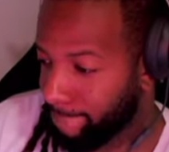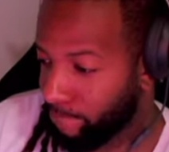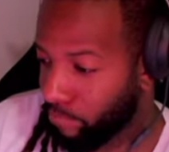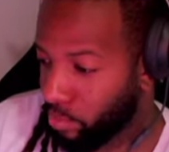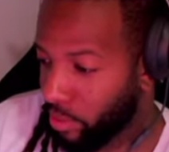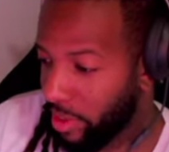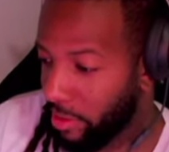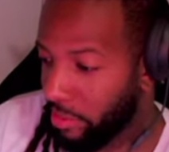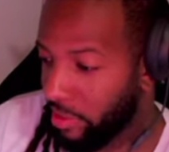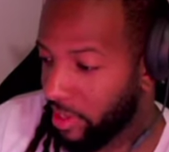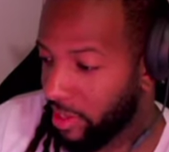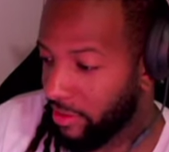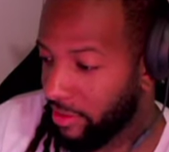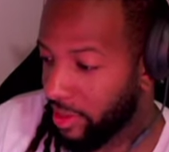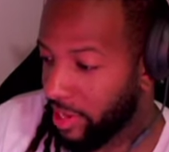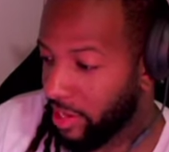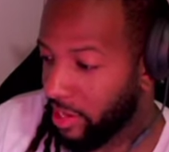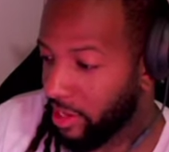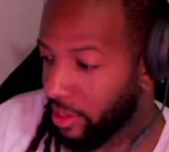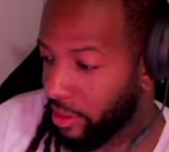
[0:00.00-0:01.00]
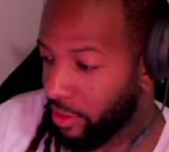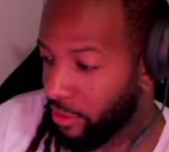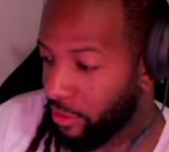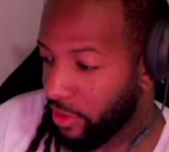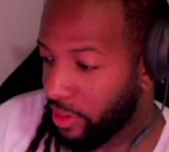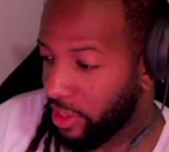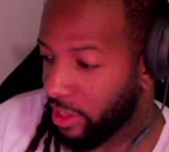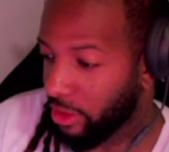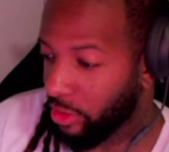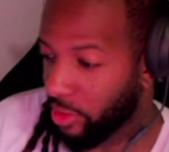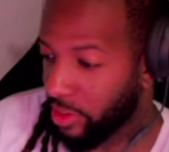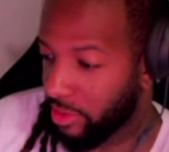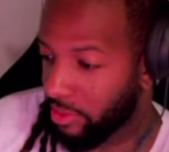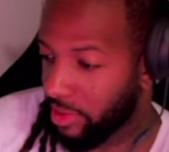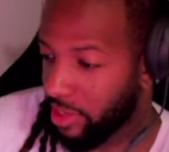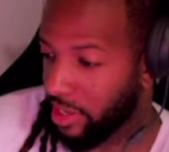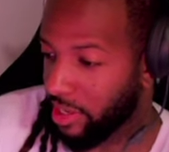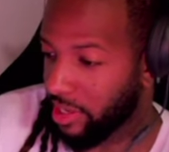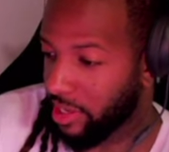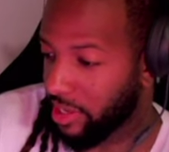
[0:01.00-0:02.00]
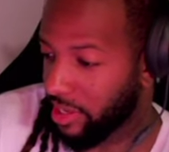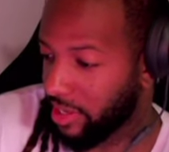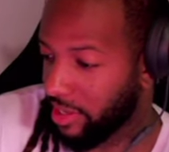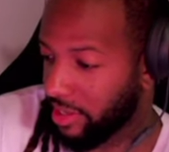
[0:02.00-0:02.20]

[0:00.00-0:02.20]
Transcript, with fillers: They believed they could defeat us with the Bankai.